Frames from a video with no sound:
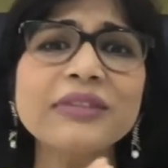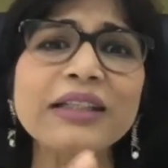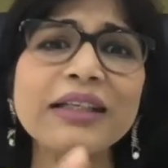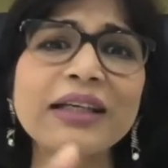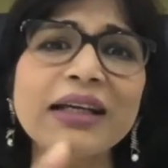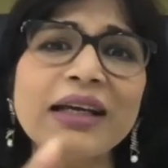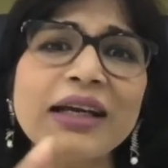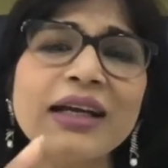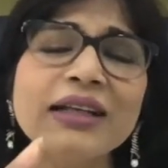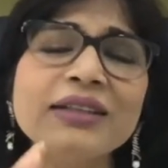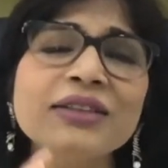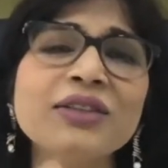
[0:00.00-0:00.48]

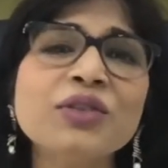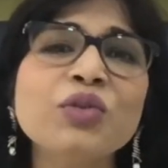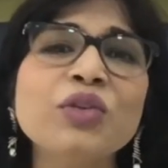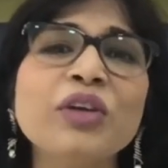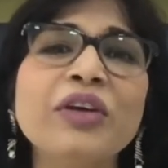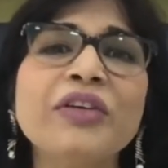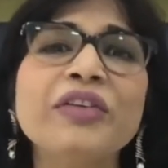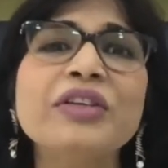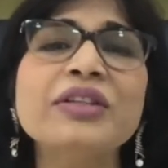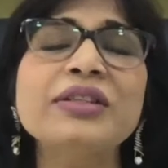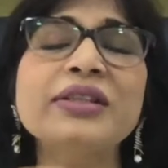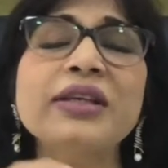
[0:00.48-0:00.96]
And so
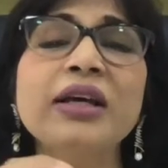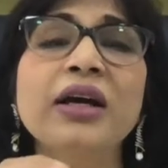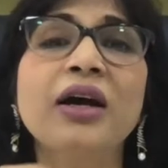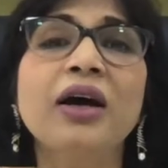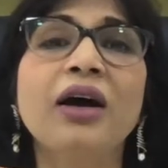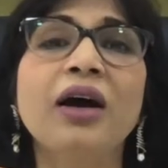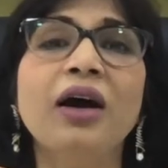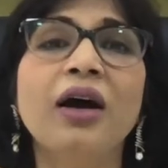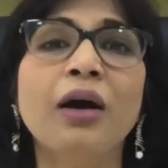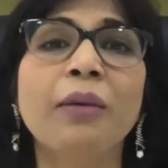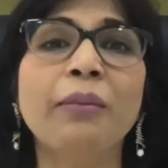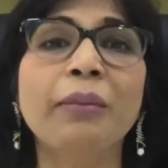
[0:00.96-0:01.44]
there is
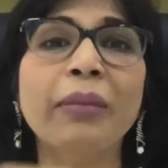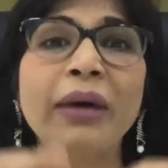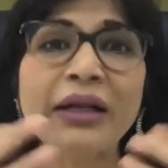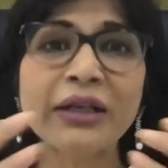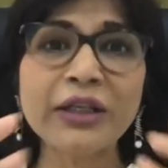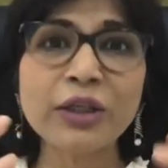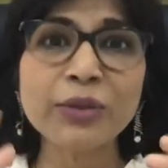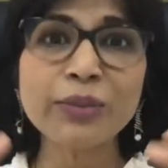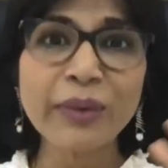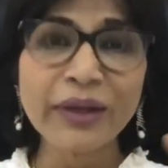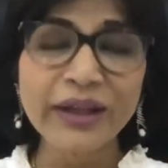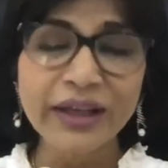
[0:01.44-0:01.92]
a
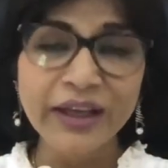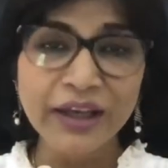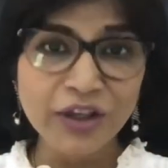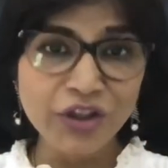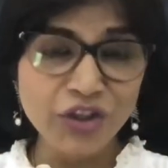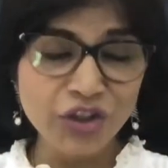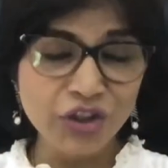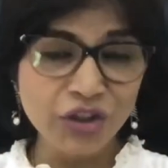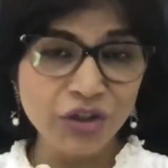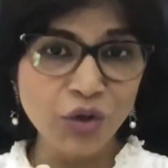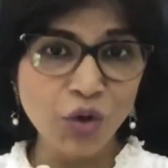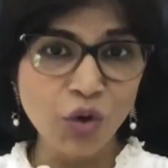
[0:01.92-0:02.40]

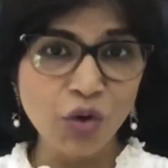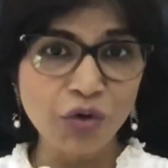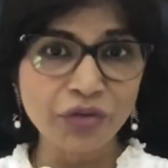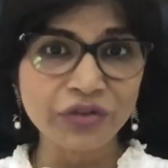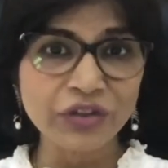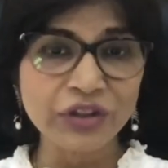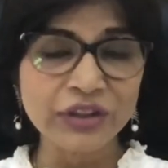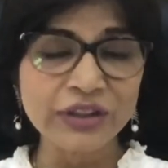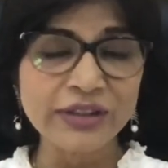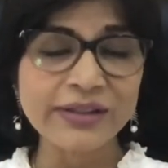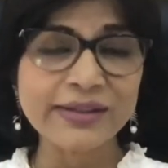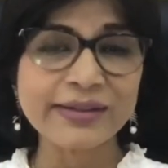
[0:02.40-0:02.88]
multiplication of
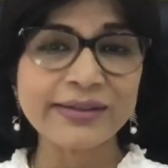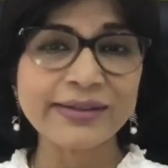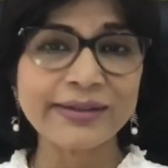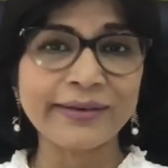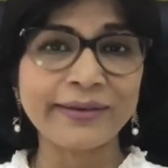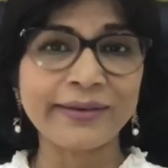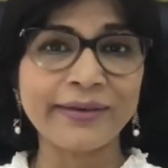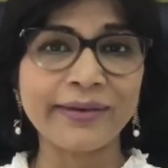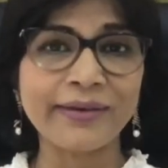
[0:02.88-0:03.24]
this,